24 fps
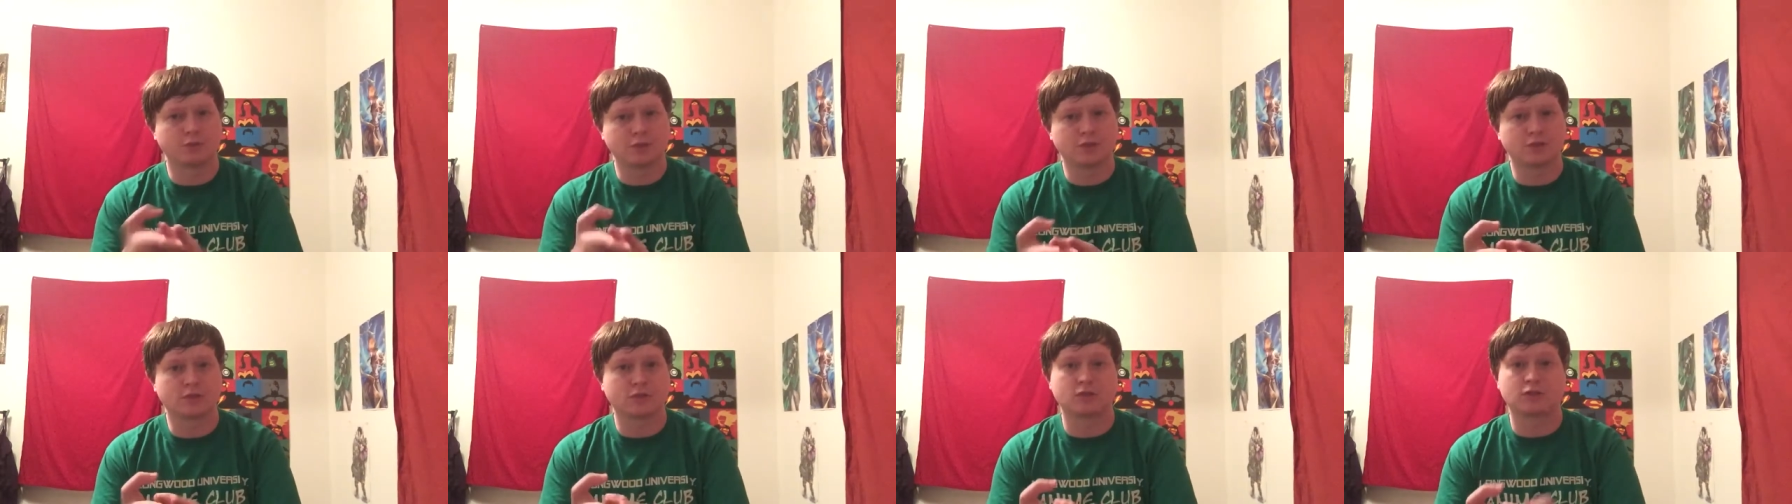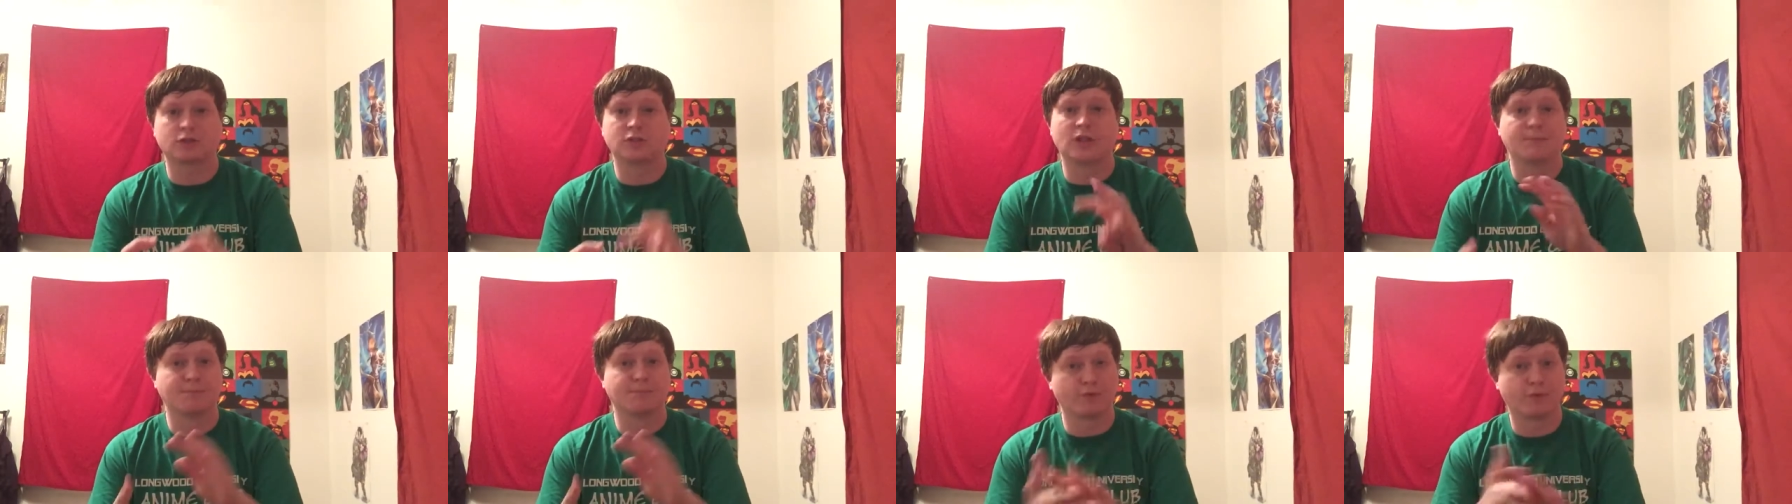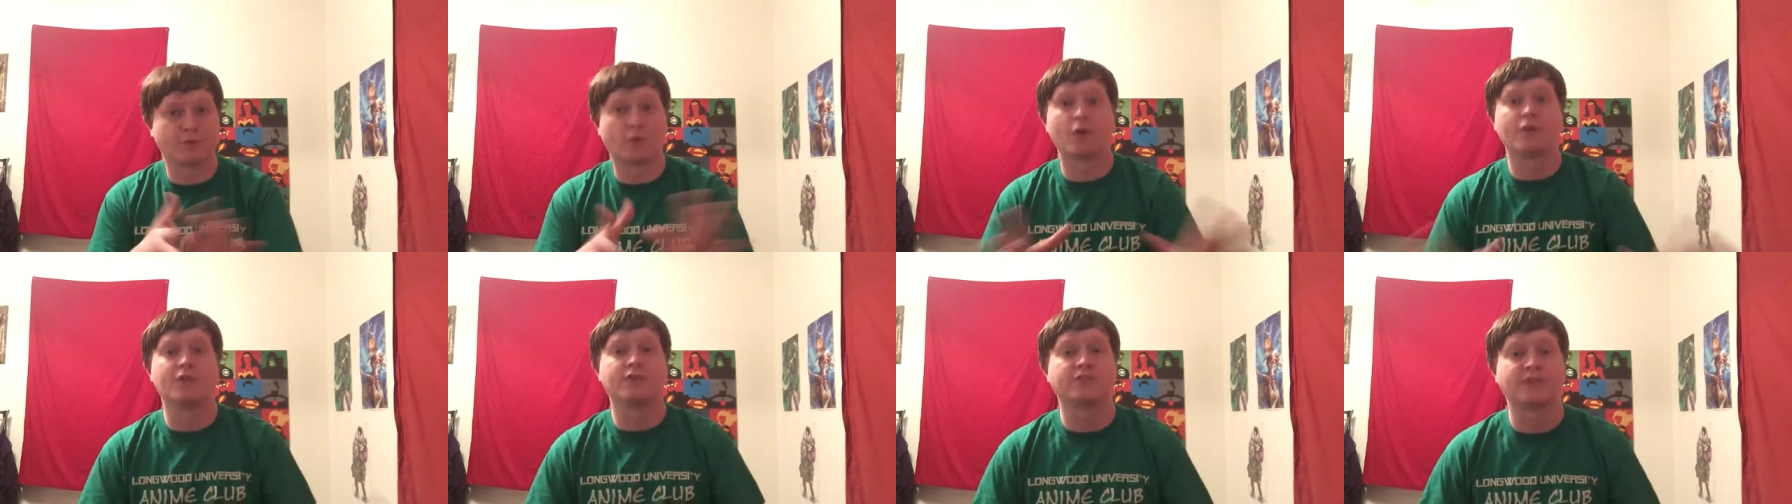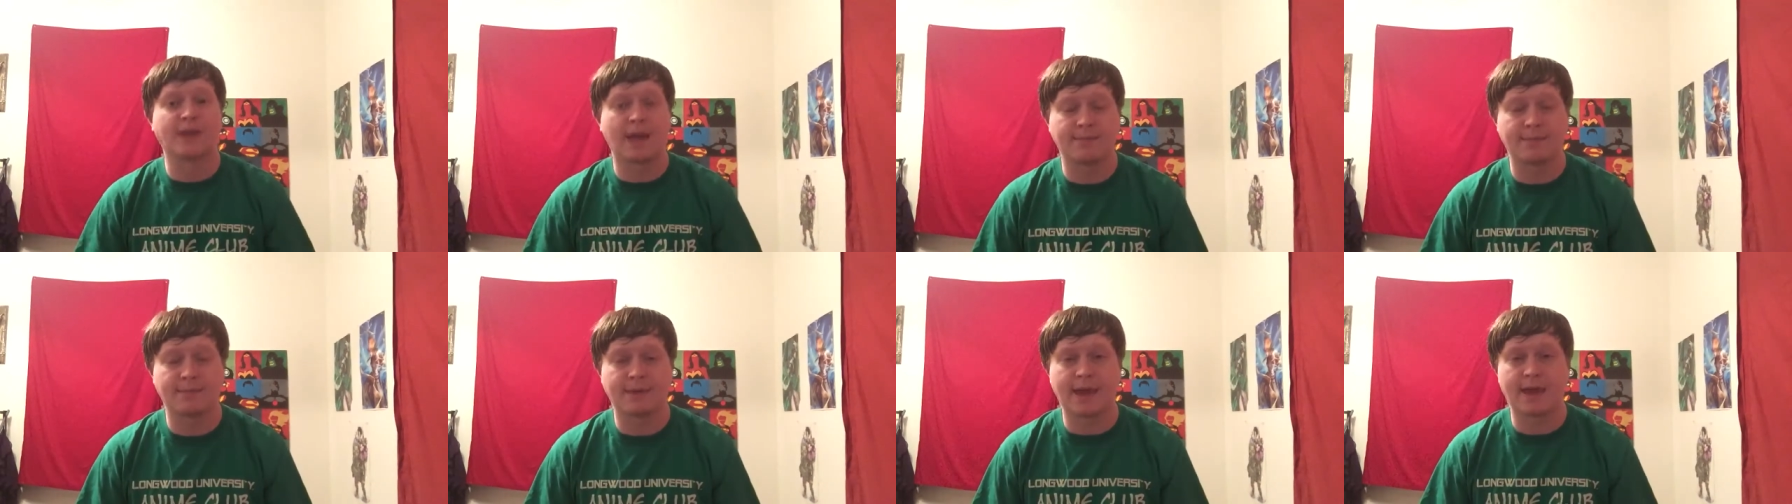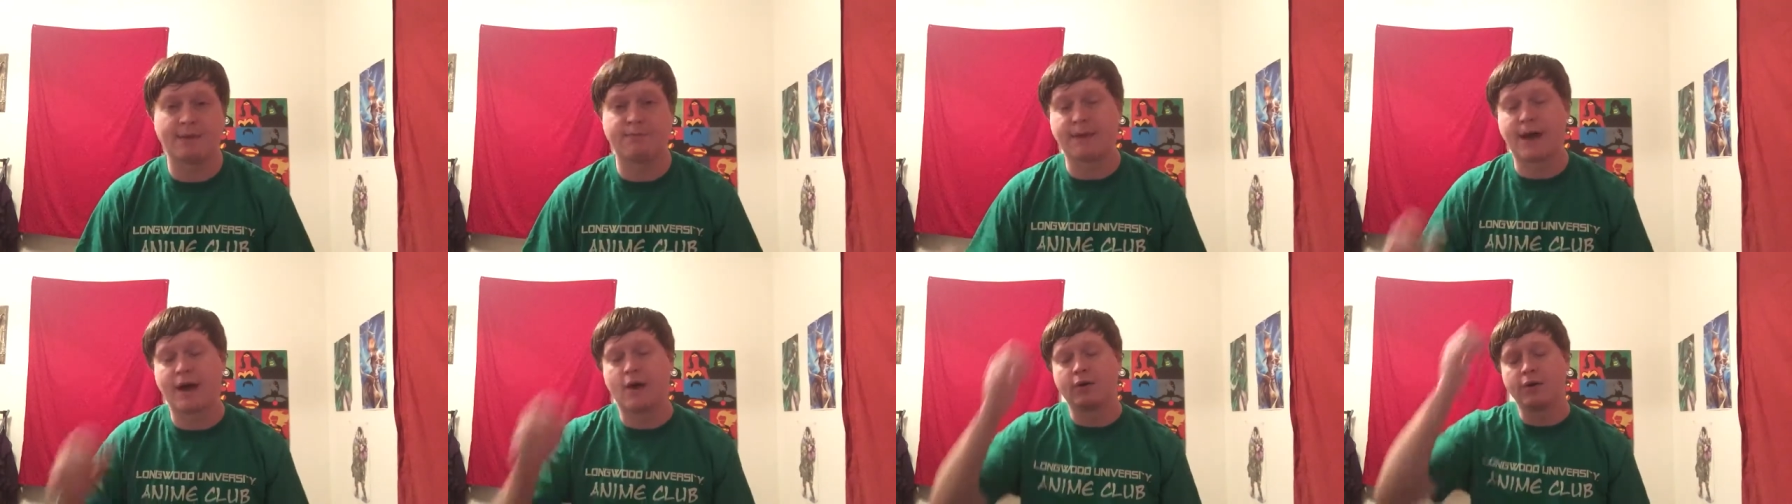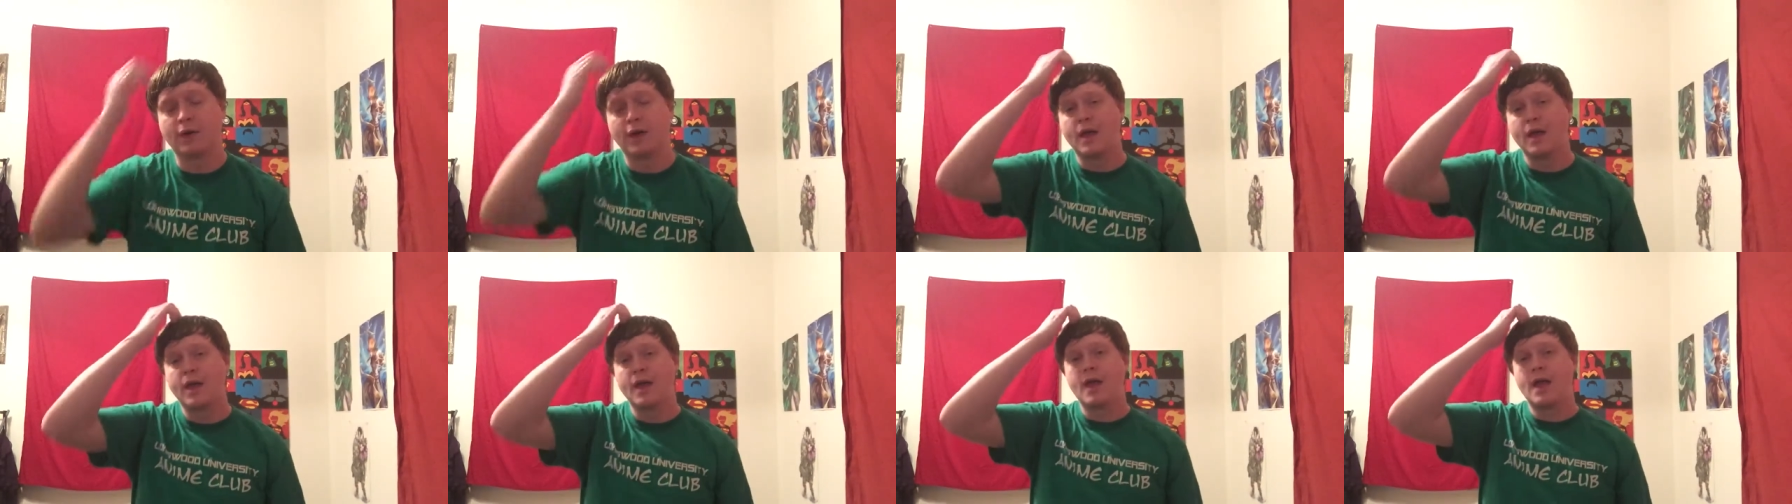research done before this game came out.